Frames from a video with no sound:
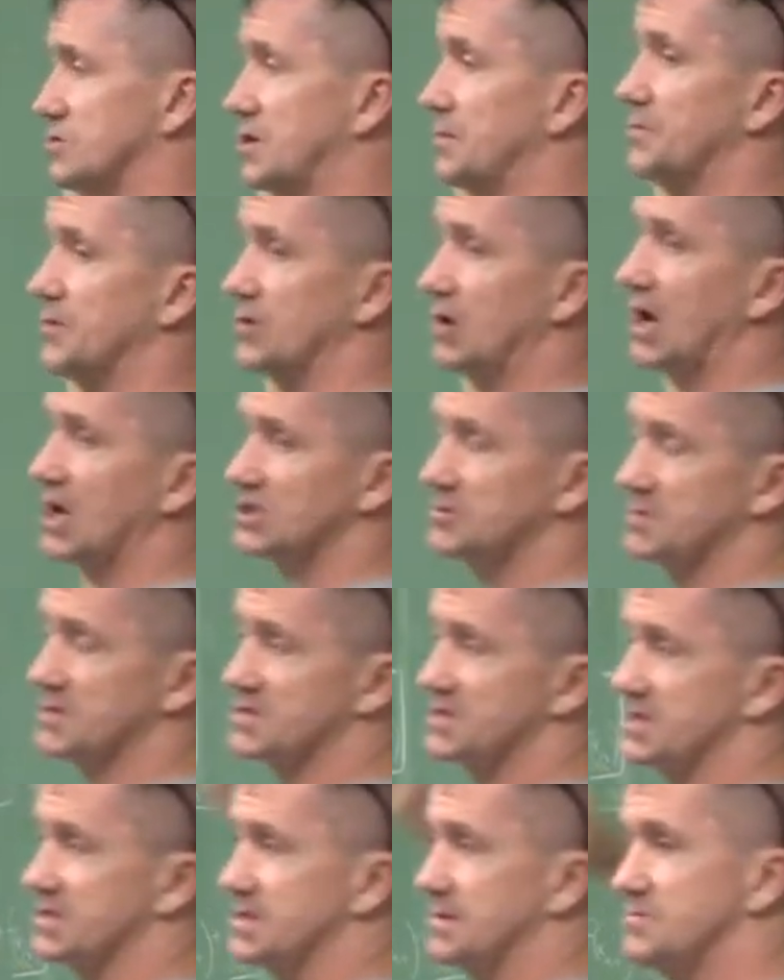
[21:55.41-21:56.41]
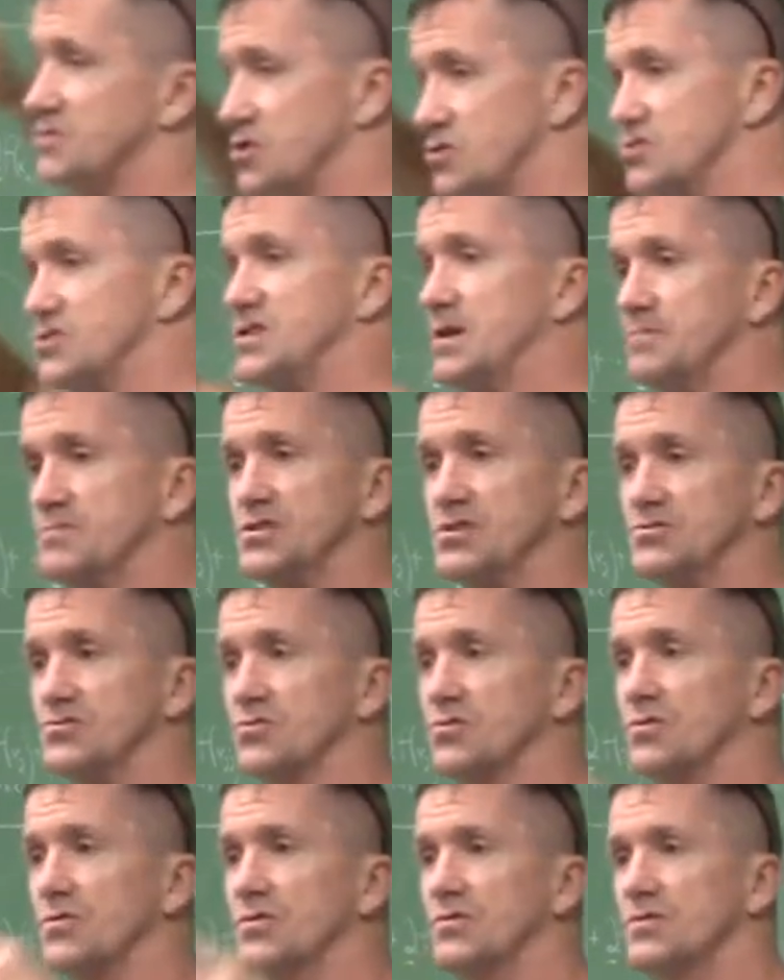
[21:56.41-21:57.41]
computer algebra systems use Simpson
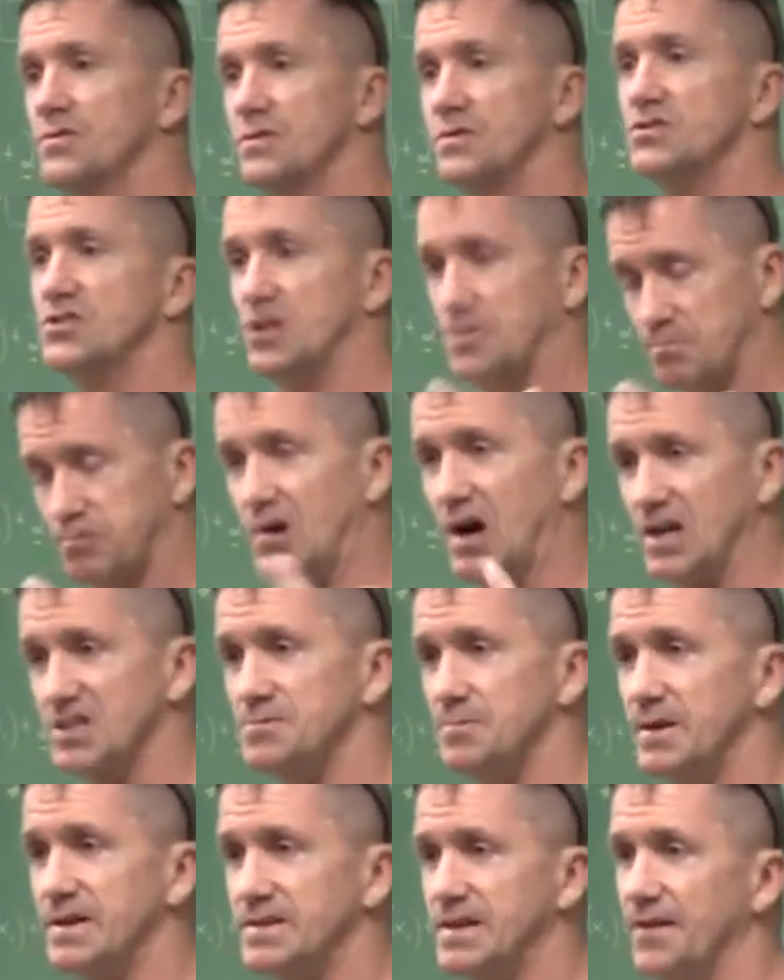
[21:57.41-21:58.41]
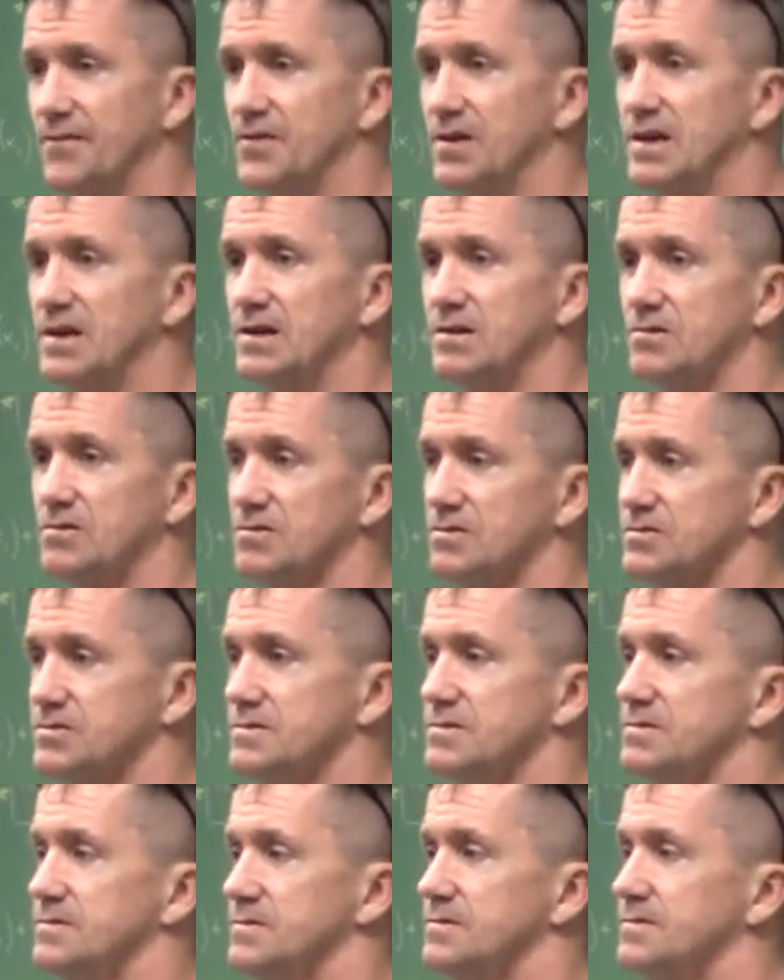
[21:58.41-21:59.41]
rule to approximate definite integrals.
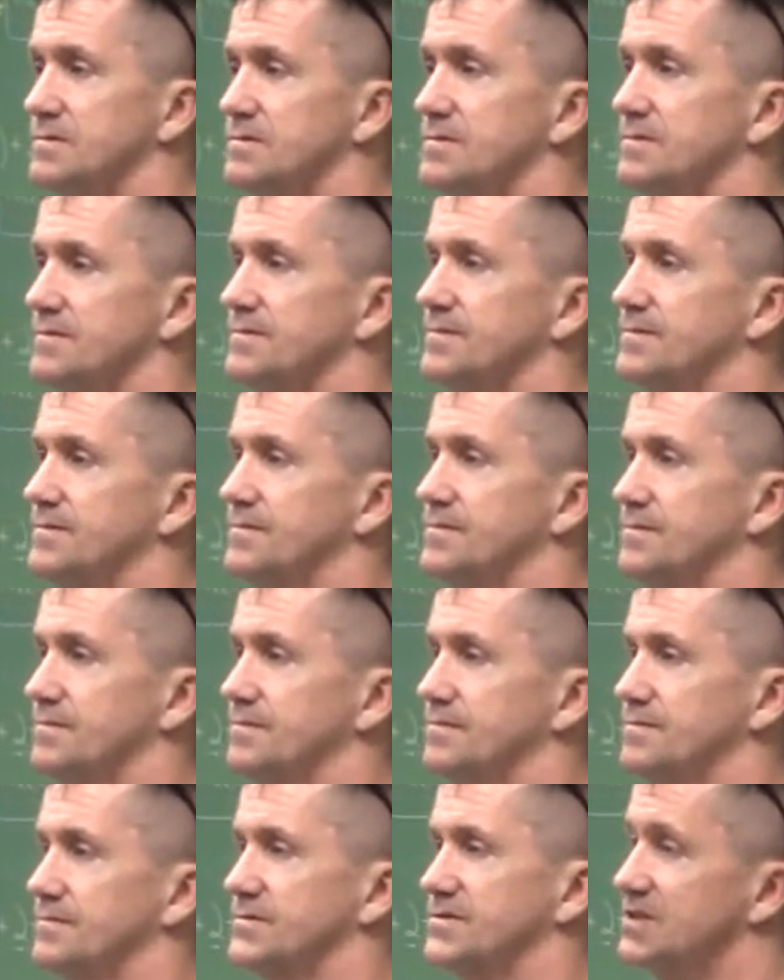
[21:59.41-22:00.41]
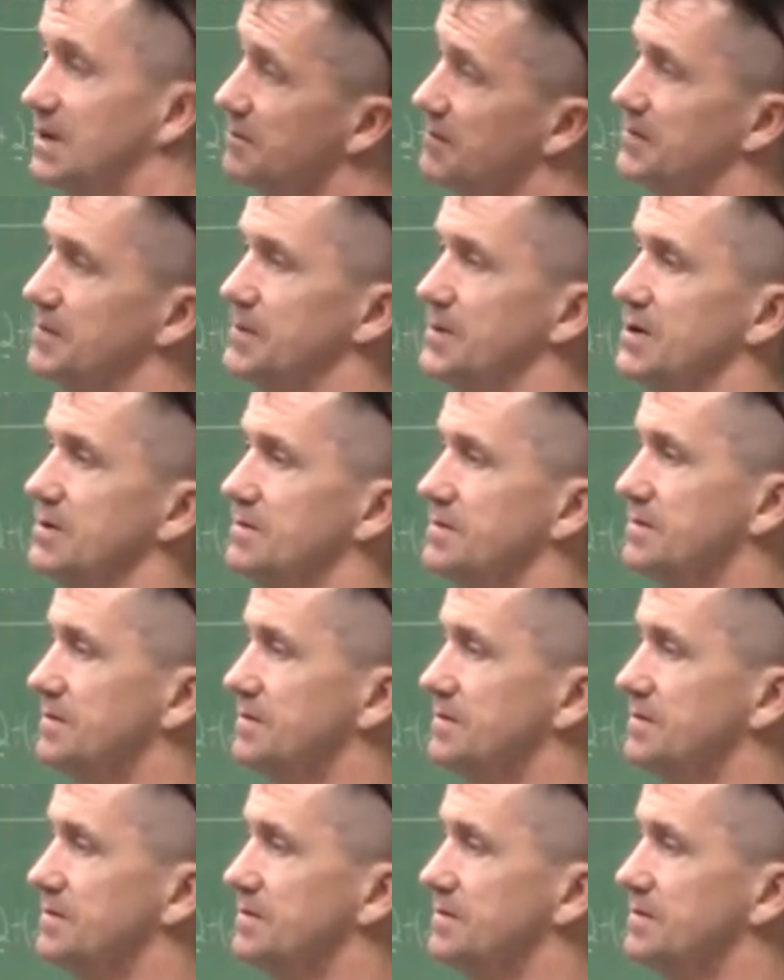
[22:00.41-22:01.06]
Some of them